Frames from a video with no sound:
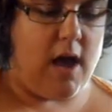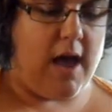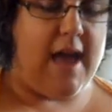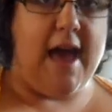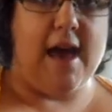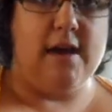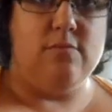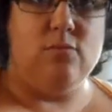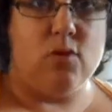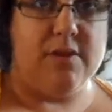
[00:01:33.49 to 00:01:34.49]
I
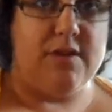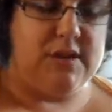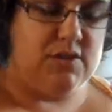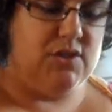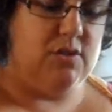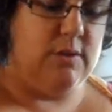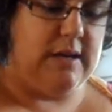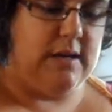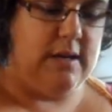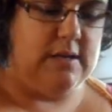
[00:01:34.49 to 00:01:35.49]
add more things to
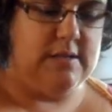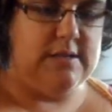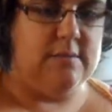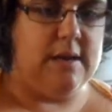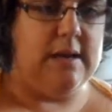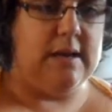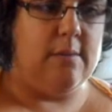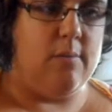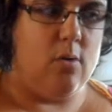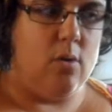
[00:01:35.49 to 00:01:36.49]
it is to make
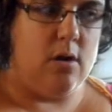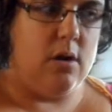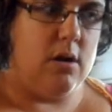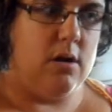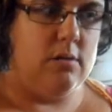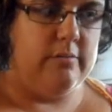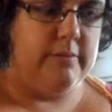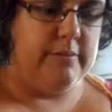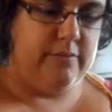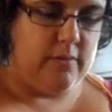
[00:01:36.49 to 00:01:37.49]
it more,
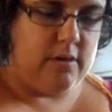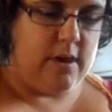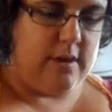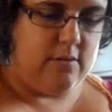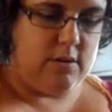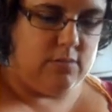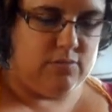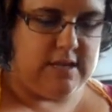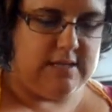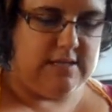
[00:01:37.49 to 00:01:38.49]
I don't know,
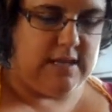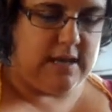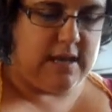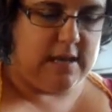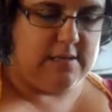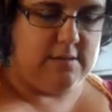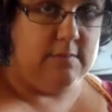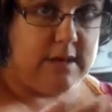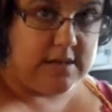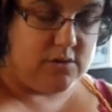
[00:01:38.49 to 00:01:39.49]
tasty, I guess.
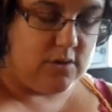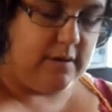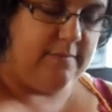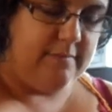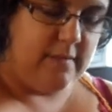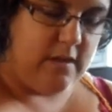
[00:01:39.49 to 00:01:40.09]
My hands are clean.